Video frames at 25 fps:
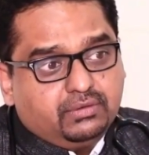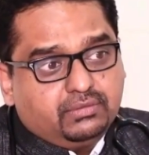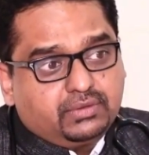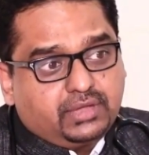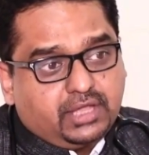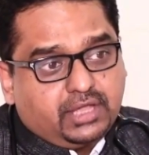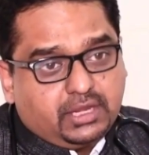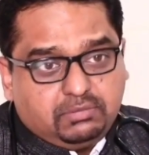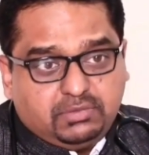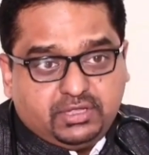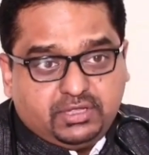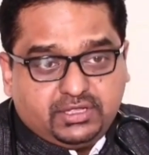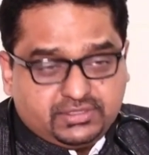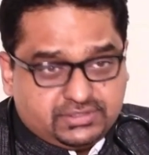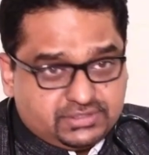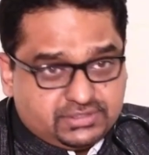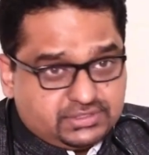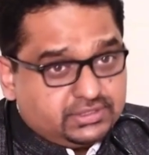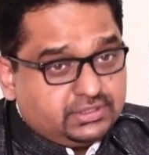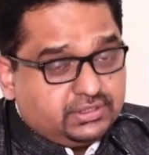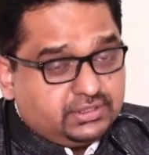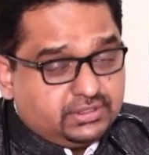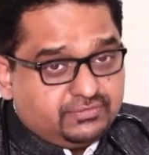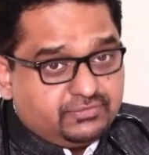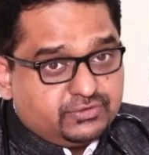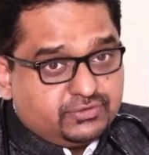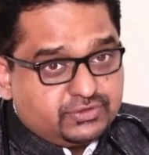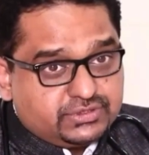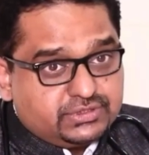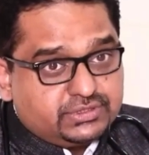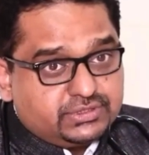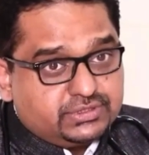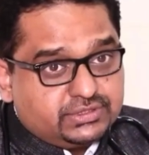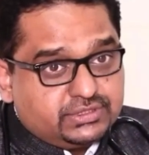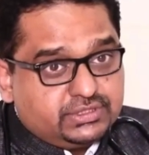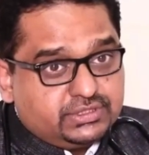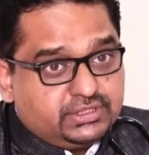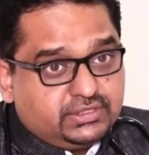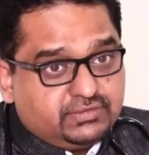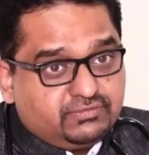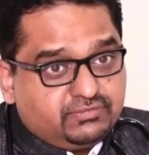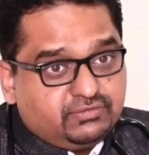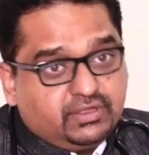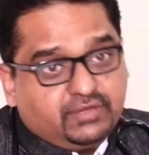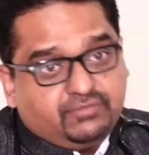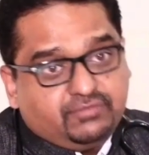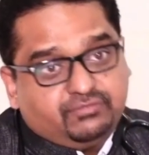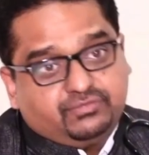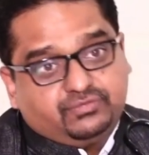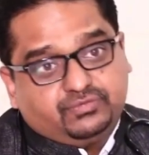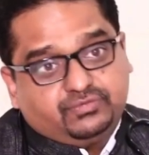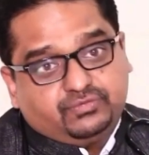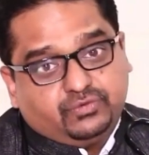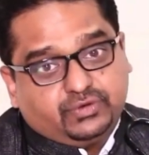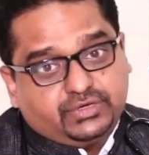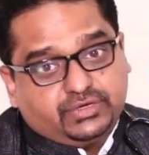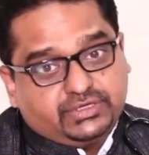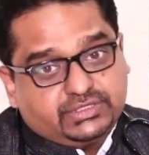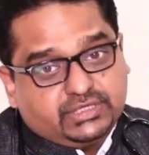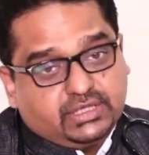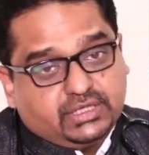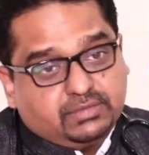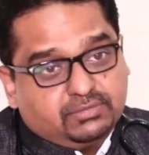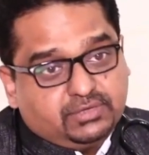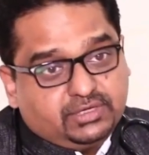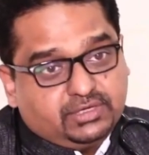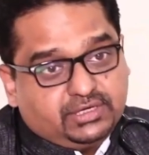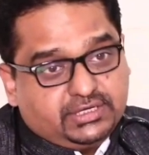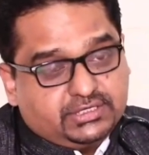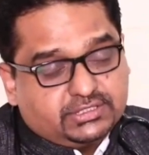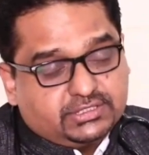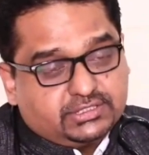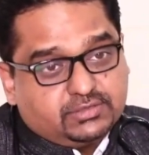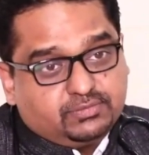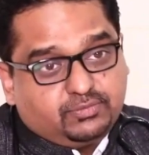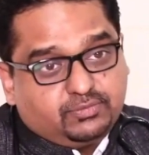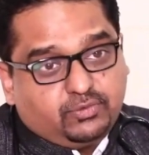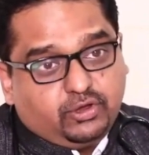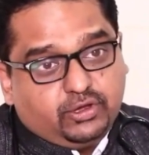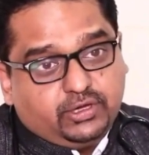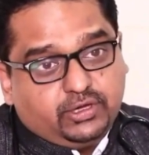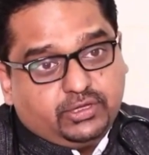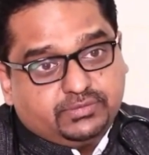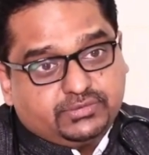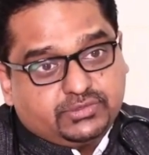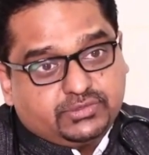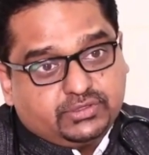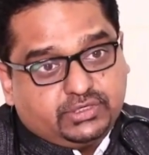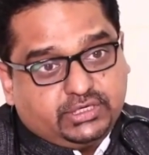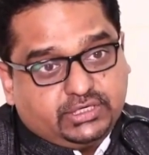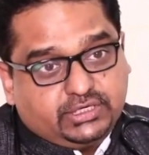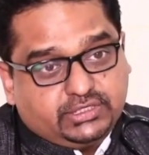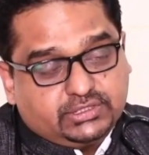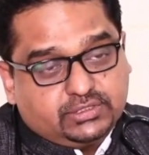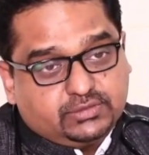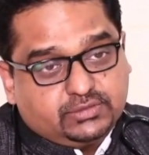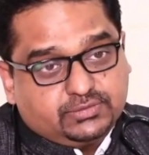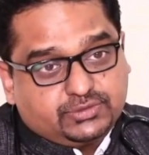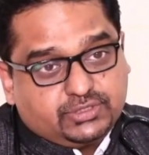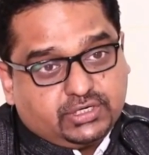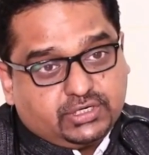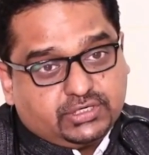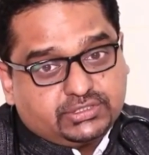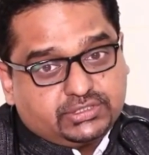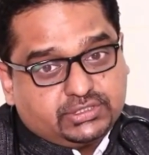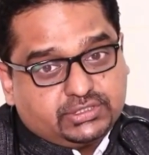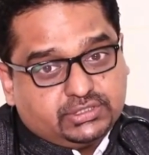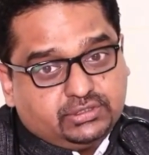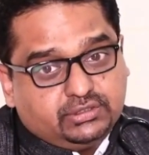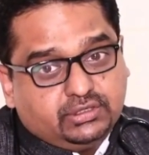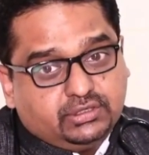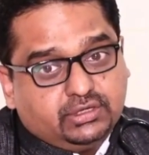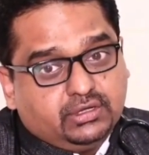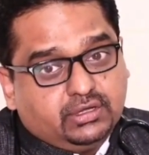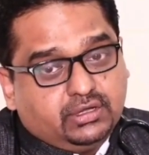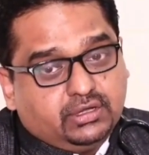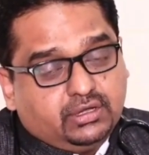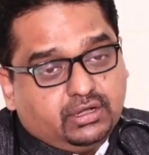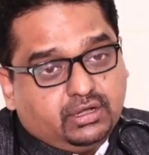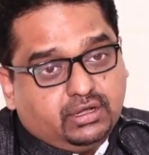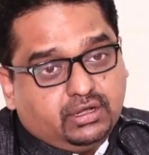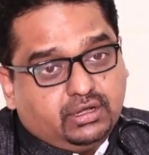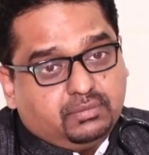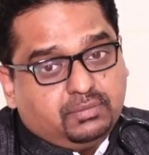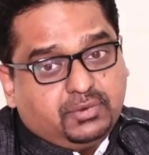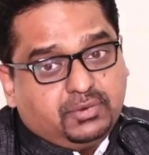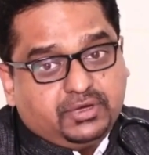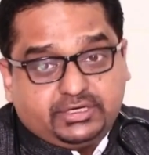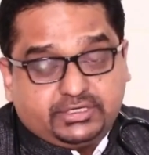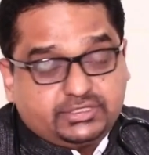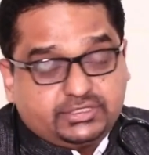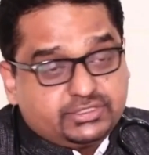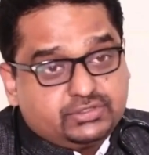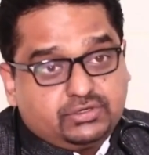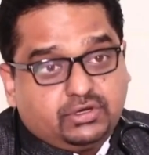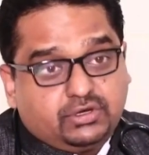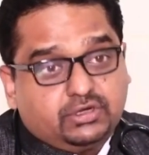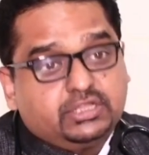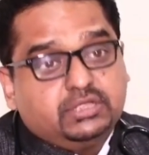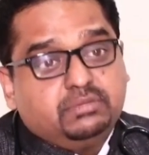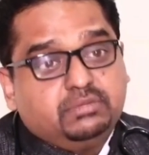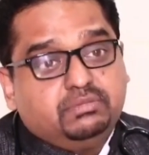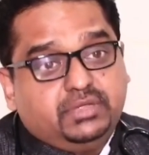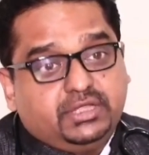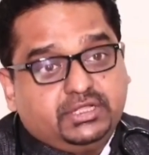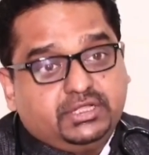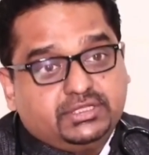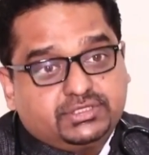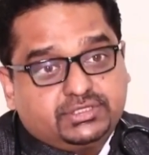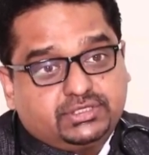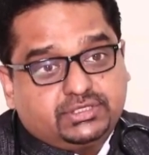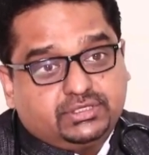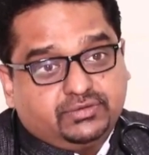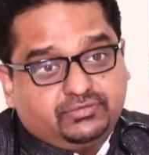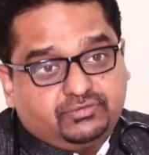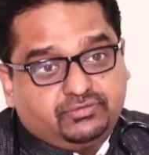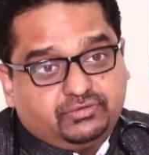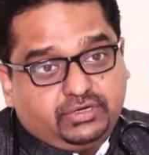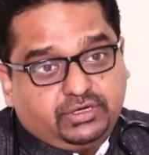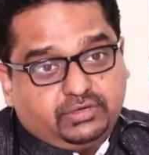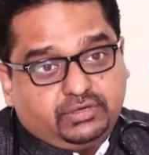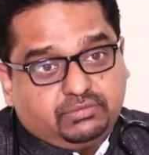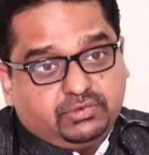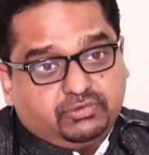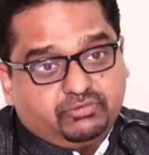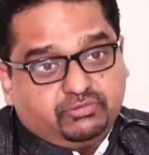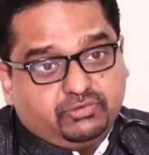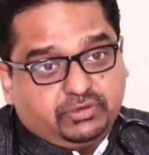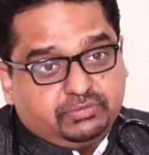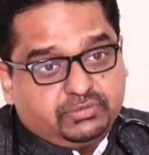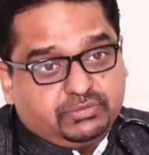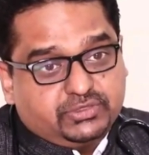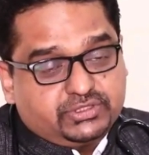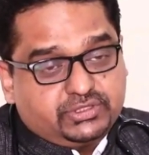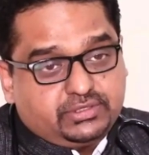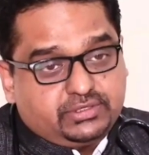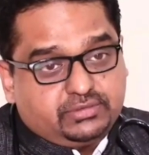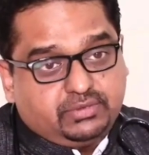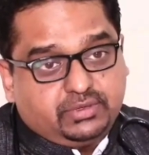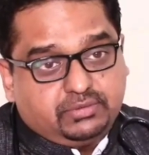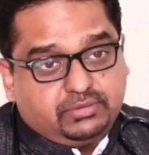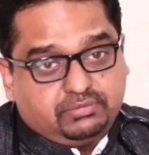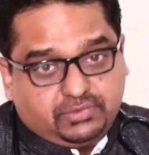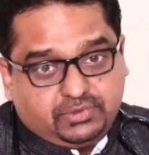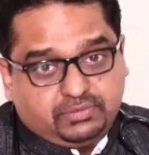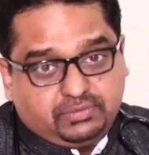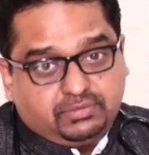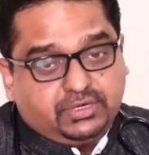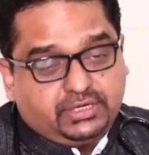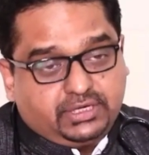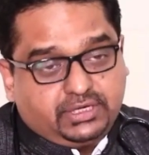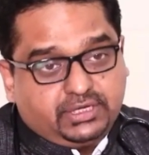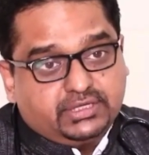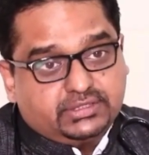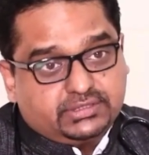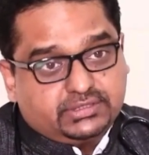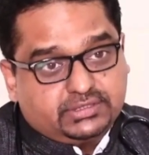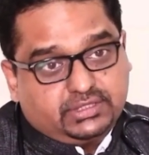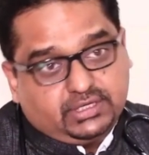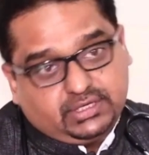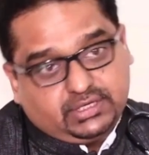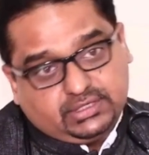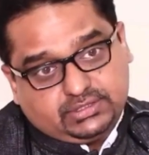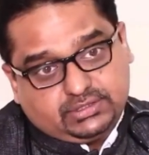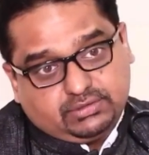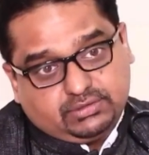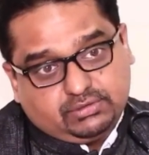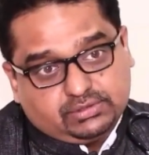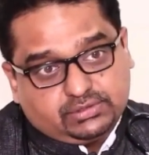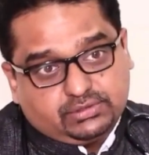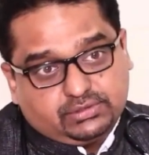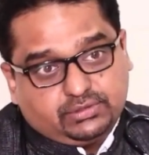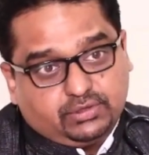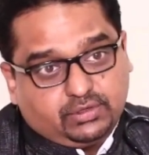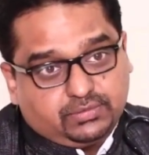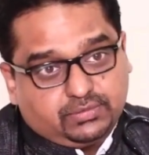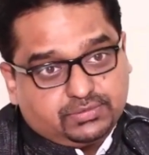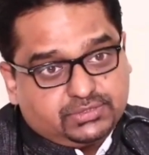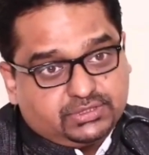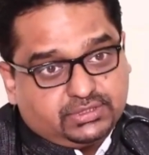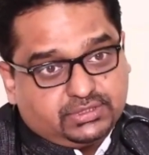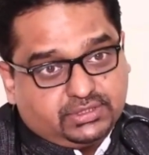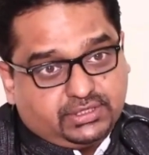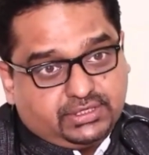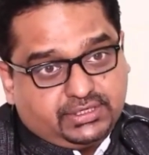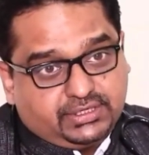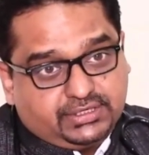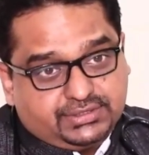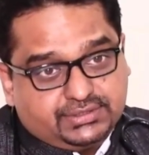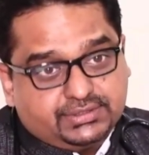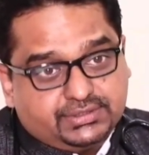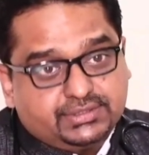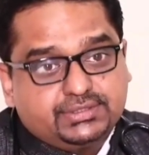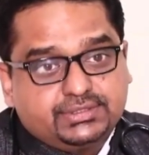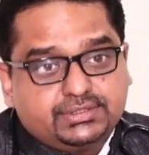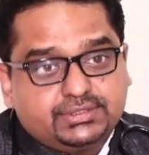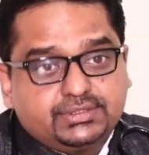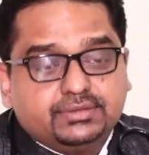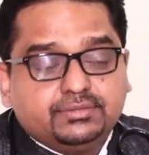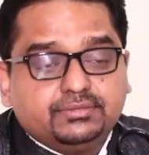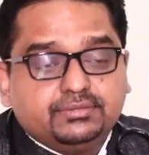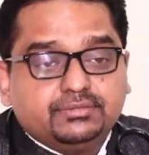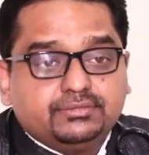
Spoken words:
can be considered for surgery if they have, for example, nasal polyps or nasal obstruction, but it's not the mainstay of treatment, one must remember. But yes, that's also an option that exists.